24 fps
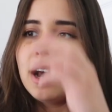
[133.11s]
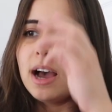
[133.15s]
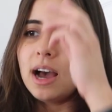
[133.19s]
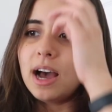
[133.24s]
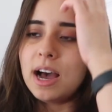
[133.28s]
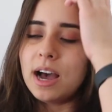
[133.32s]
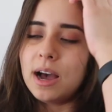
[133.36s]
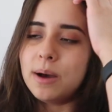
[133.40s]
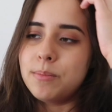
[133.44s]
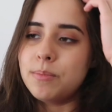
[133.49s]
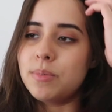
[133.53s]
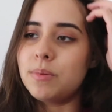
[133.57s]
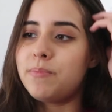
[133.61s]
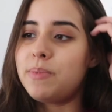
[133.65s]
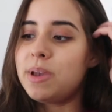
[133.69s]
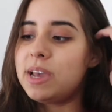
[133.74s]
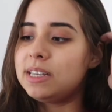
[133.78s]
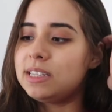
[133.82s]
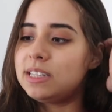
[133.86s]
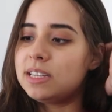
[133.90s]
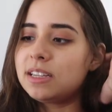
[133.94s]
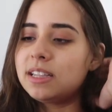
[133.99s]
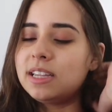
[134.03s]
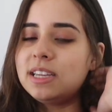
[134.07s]
But
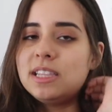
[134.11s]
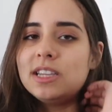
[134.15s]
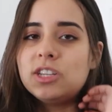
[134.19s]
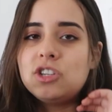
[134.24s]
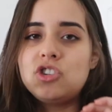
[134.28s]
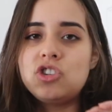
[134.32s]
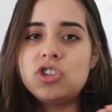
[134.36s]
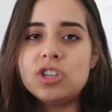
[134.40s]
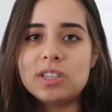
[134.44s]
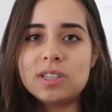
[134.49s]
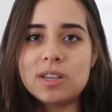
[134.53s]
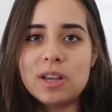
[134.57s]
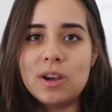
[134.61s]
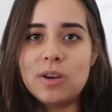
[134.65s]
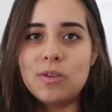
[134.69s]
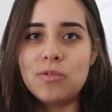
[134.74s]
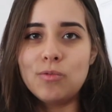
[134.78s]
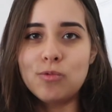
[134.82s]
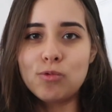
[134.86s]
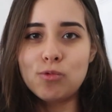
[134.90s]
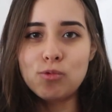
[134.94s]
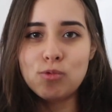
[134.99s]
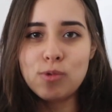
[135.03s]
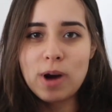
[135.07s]
basically this just
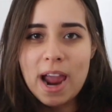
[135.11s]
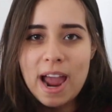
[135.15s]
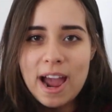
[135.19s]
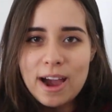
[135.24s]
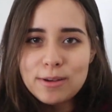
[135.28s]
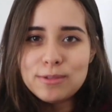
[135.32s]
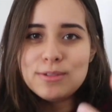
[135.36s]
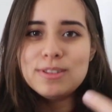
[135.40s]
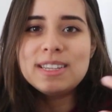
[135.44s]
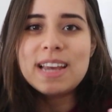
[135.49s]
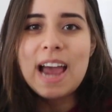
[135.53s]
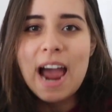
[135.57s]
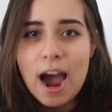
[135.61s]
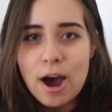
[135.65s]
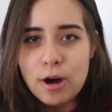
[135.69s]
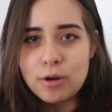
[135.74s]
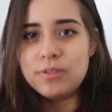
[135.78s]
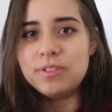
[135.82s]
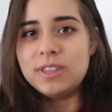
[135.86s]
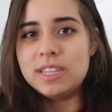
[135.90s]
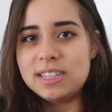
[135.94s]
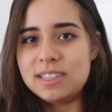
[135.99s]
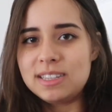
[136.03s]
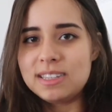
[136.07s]
rounds
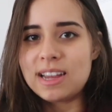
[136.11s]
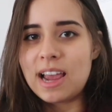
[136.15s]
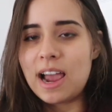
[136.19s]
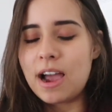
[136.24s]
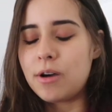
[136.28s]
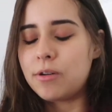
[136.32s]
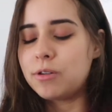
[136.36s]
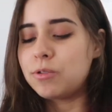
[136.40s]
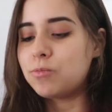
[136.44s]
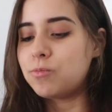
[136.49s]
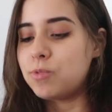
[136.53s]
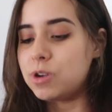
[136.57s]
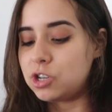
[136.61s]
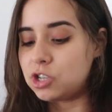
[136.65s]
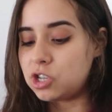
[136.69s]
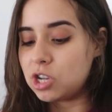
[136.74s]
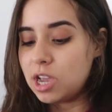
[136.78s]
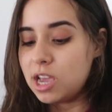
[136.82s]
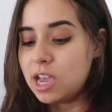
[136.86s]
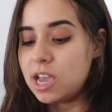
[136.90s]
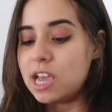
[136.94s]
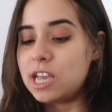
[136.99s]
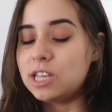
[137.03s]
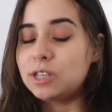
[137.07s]
out the sound, which
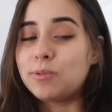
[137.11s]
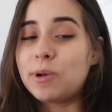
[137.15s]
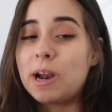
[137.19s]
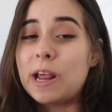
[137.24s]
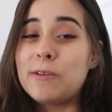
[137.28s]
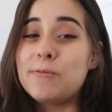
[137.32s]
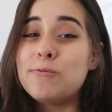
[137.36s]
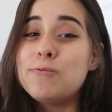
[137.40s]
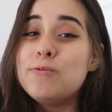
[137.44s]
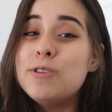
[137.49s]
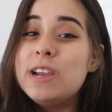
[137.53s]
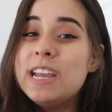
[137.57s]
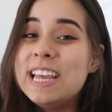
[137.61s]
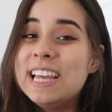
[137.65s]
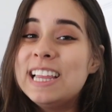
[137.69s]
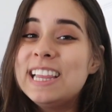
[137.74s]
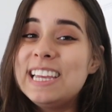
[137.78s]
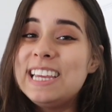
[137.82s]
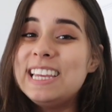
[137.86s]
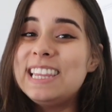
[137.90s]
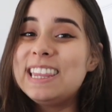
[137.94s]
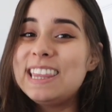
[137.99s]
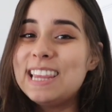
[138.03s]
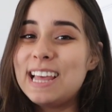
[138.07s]
is what I
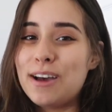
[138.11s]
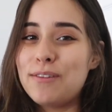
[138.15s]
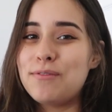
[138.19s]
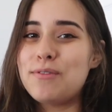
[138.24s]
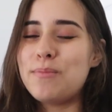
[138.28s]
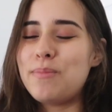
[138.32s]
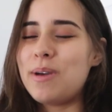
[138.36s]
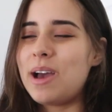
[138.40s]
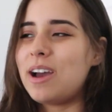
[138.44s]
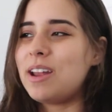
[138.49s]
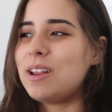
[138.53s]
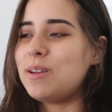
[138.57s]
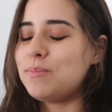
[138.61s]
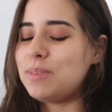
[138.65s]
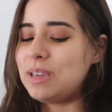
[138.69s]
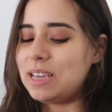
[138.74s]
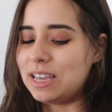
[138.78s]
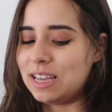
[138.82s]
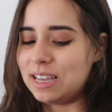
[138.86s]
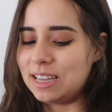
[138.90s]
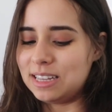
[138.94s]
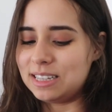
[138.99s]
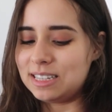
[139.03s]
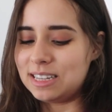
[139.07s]
really love about it,
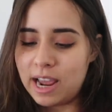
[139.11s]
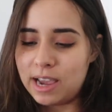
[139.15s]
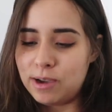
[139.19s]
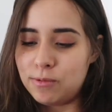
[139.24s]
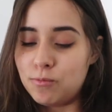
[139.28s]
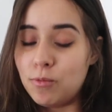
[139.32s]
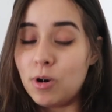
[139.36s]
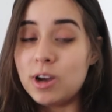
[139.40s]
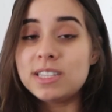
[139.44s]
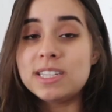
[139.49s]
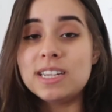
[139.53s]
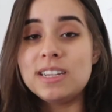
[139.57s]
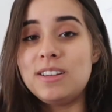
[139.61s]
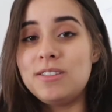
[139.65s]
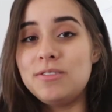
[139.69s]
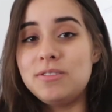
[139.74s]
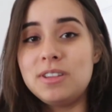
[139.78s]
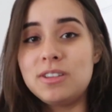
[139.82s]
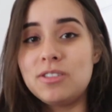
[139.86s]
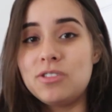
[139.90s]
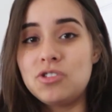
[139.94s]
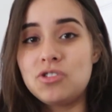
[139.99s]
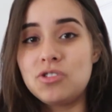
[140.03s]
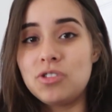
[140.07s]
because I wasn't
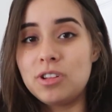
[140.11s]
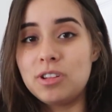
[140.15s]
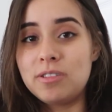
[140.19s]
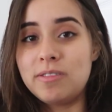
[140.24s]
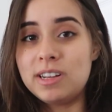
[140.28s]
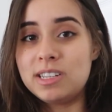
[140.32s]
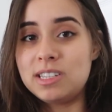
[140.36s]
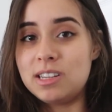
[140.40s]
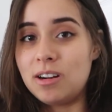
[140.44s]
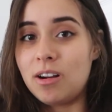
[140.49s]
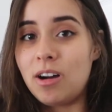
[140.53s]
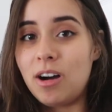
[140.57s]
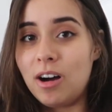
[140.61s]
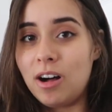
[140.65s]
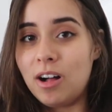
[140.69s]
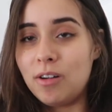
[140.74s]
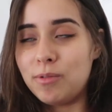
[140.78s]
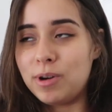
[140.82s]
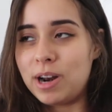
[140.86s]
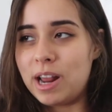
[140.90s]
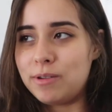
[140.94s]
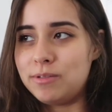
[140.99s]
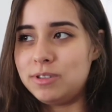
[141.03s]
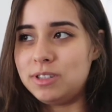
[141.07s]
using a shoulder rest at
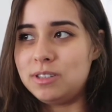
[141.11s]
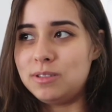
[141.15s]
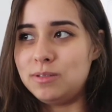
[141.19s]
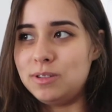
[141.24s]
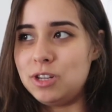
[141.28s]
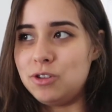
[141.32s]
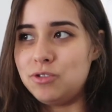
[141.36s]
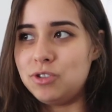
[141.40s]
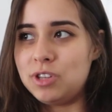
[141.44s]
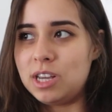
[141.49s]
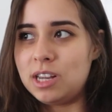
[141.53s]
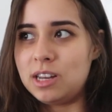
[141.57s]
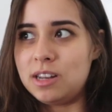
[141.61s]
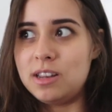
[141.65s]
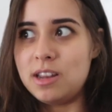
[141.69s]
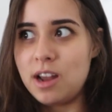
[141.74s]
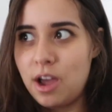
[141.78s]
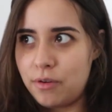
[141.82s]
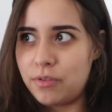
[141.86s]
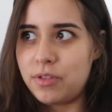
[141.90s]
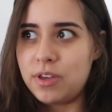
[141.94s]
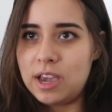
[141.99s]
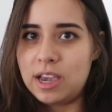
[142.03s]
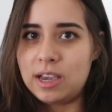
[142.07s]
all. When I was using
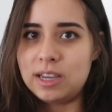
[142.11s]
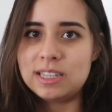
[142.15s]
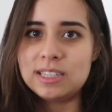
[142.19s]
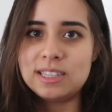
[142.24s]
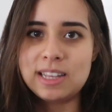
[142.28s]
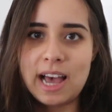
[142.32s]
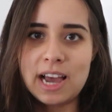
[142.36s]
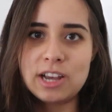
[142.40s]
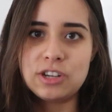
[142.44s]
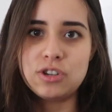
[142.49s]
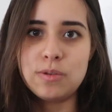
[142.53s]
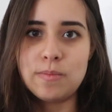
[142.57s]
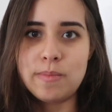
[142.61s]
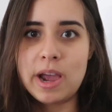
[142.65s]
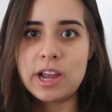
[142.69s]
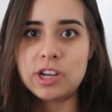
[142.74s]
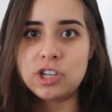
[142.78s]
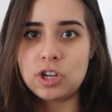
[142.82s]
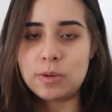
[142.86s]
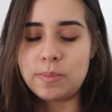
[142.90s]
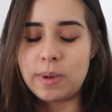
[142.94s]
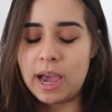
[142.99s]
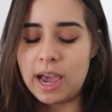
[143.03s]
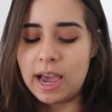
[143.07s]
nothing / a
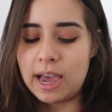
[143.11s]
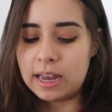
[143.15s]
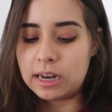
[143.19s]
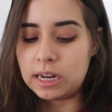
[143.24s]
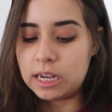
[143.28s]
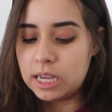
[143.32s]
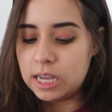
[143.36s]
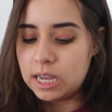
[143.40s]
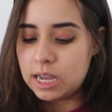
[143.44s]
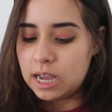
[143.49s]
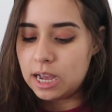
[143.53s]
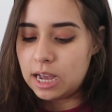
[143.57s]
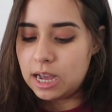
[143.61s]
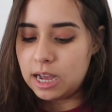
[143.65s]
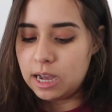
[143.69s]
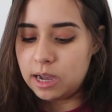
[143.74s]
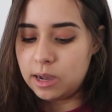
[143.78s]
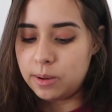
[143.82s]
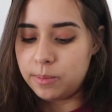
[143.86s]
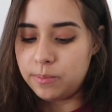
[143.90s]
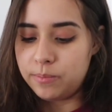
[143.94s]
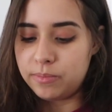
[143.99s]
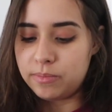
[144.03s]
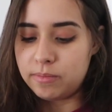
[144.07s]
magic pad,
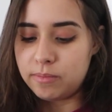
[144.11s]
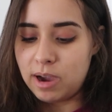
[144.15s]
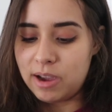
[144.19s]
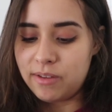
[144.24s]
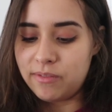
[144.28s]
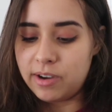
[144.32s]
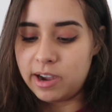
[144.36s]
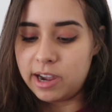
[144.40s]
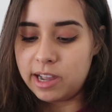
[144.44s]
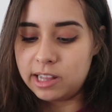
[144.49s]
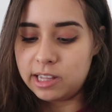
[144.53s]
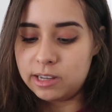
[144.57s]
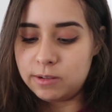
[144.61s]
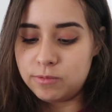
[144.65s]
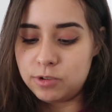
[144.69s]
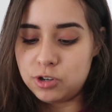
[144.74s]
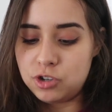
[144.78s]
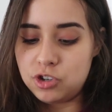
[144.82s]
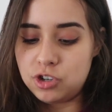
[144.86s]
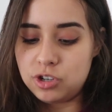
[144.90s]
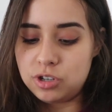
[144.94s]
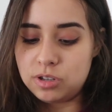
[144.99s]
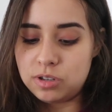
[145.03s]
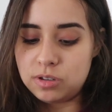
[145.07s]
my violin
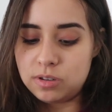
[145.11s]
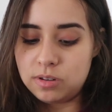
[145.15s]
would